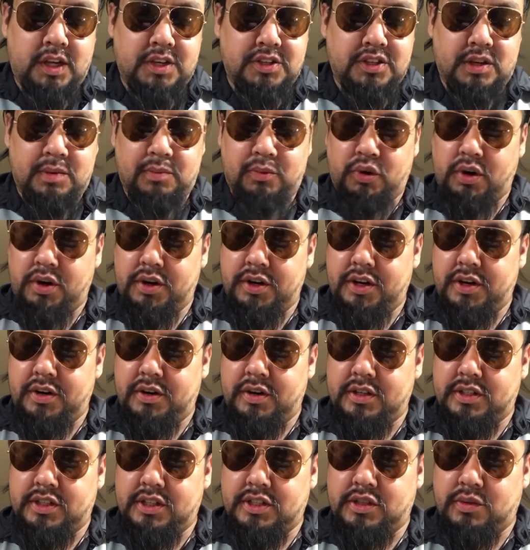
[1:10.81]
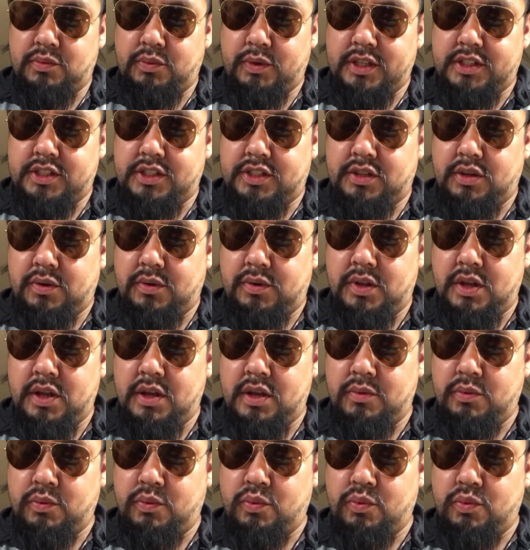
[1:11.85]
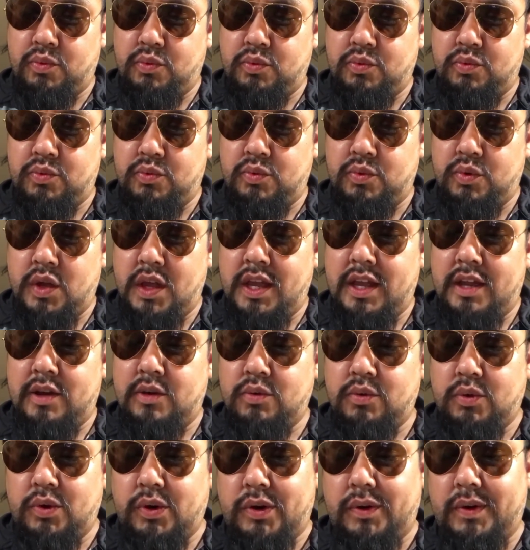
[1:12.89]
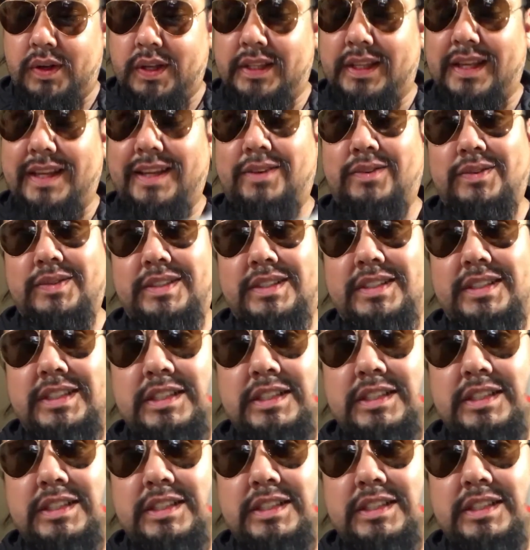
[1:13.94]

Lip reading: Somewhere on here it says a whetstone. Well, they don't